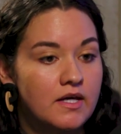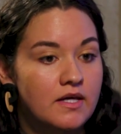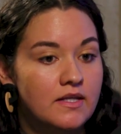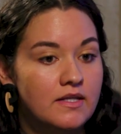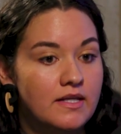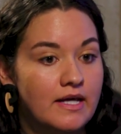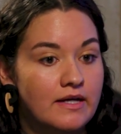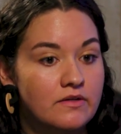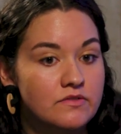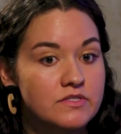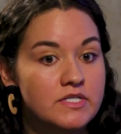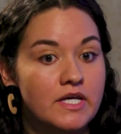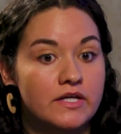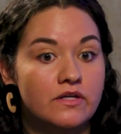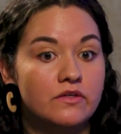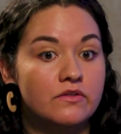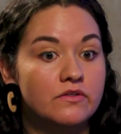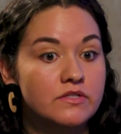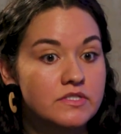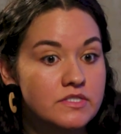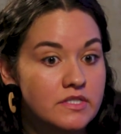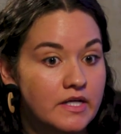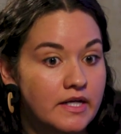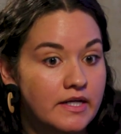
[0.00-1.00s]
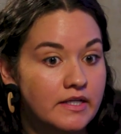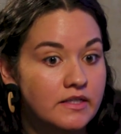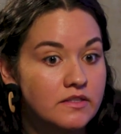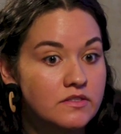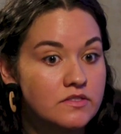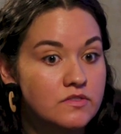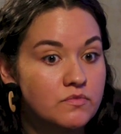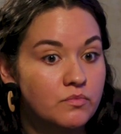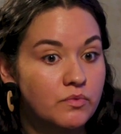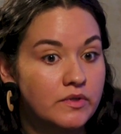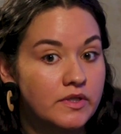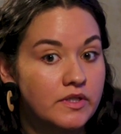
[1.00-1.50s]
Now, secular
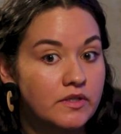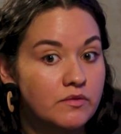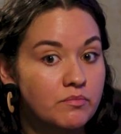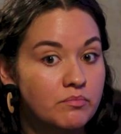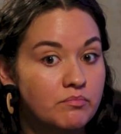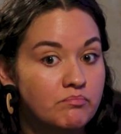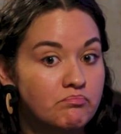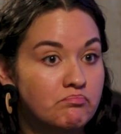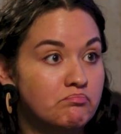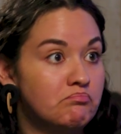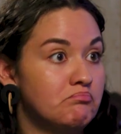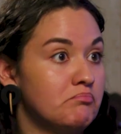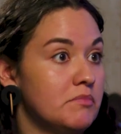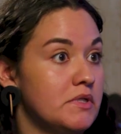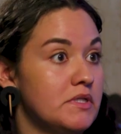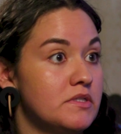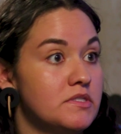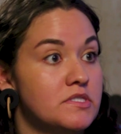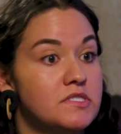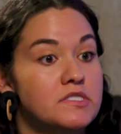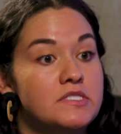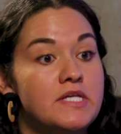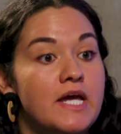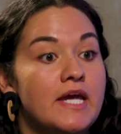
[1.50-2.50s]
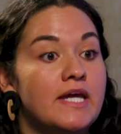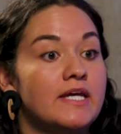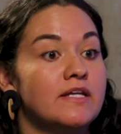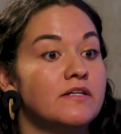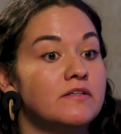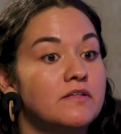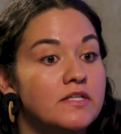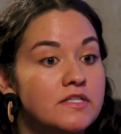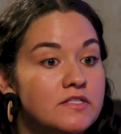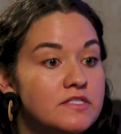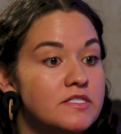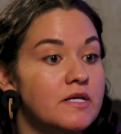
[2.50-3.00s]
science would say
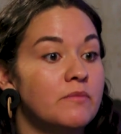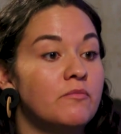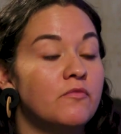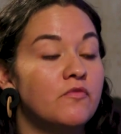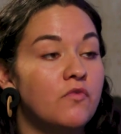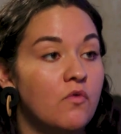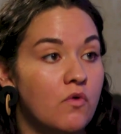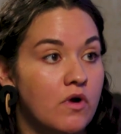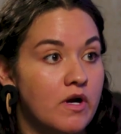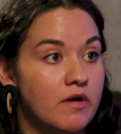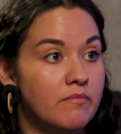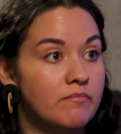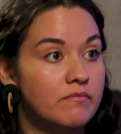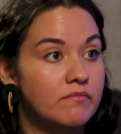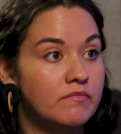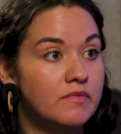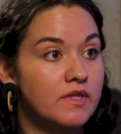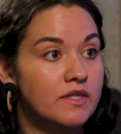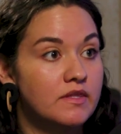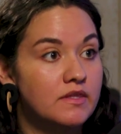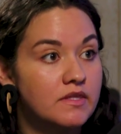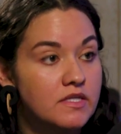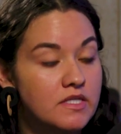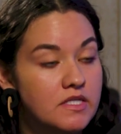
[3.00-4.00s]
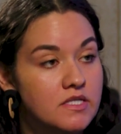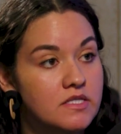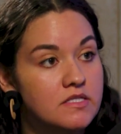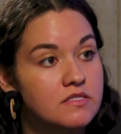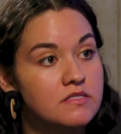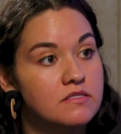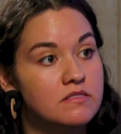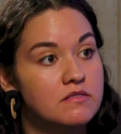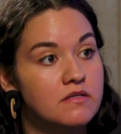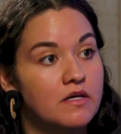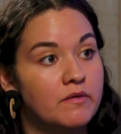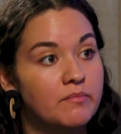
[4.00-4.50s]
in, in some form that
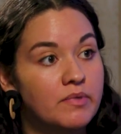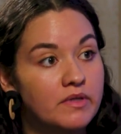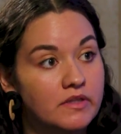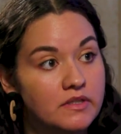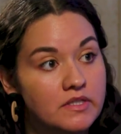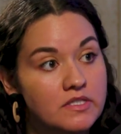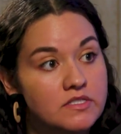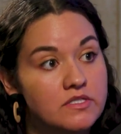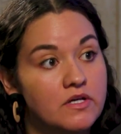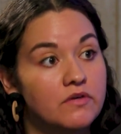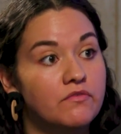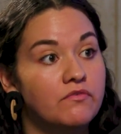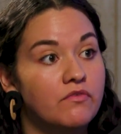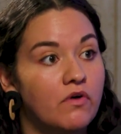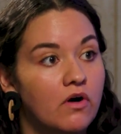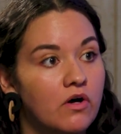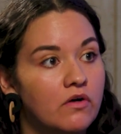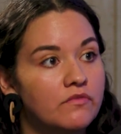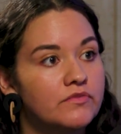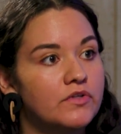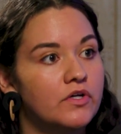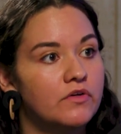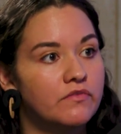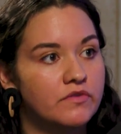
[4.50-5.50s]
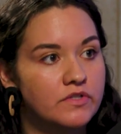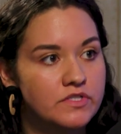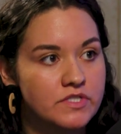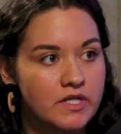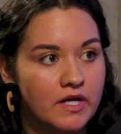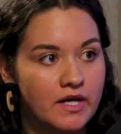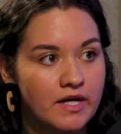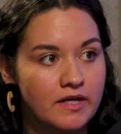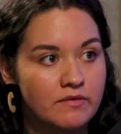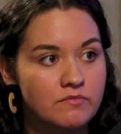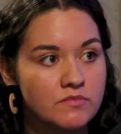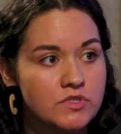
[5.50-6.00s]
these abilities evolved over
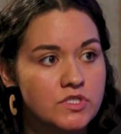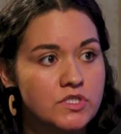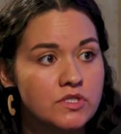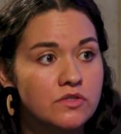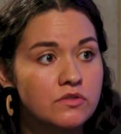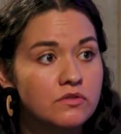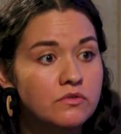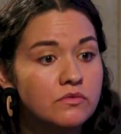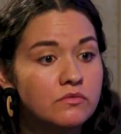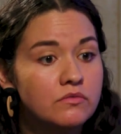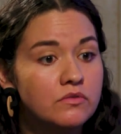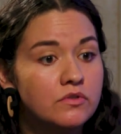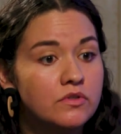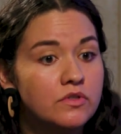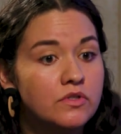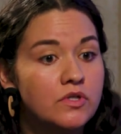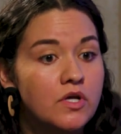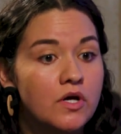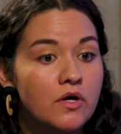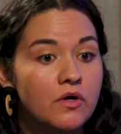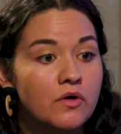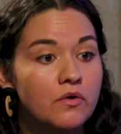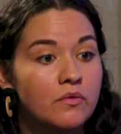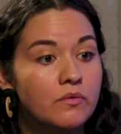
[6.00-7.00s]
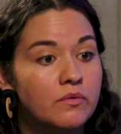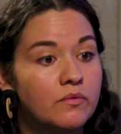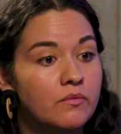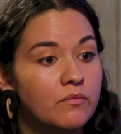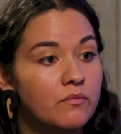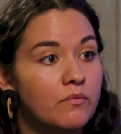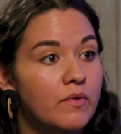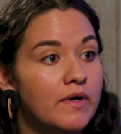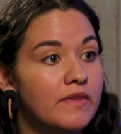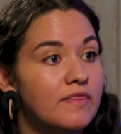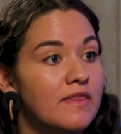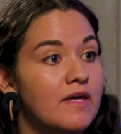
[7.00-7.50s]
time. Do you know
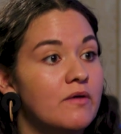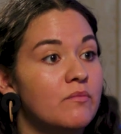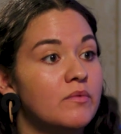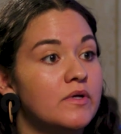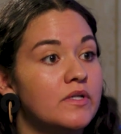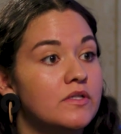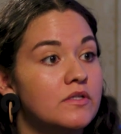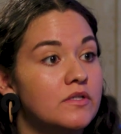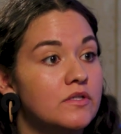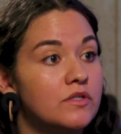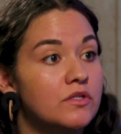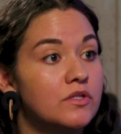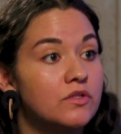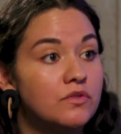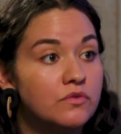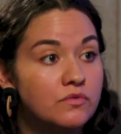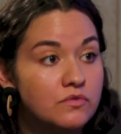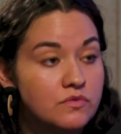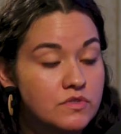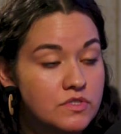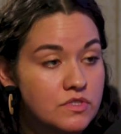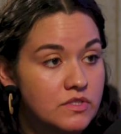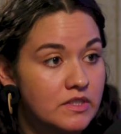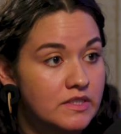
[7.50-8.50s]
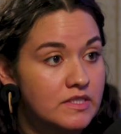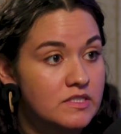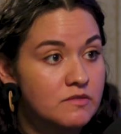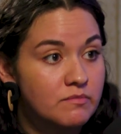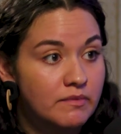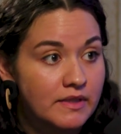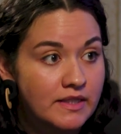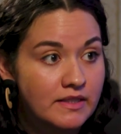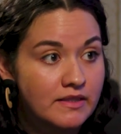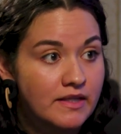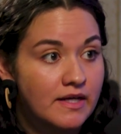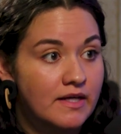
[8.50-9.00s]
what they would use to
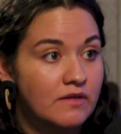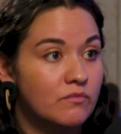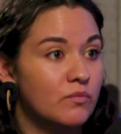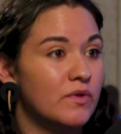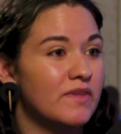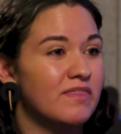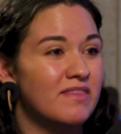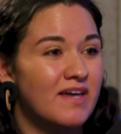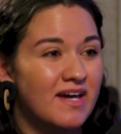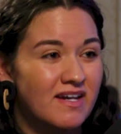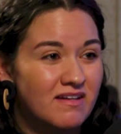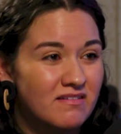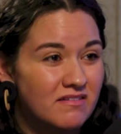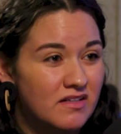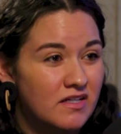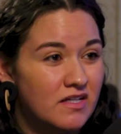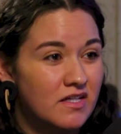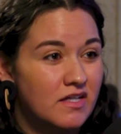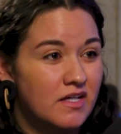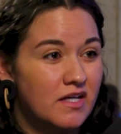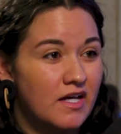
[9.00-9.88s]
explain that, what that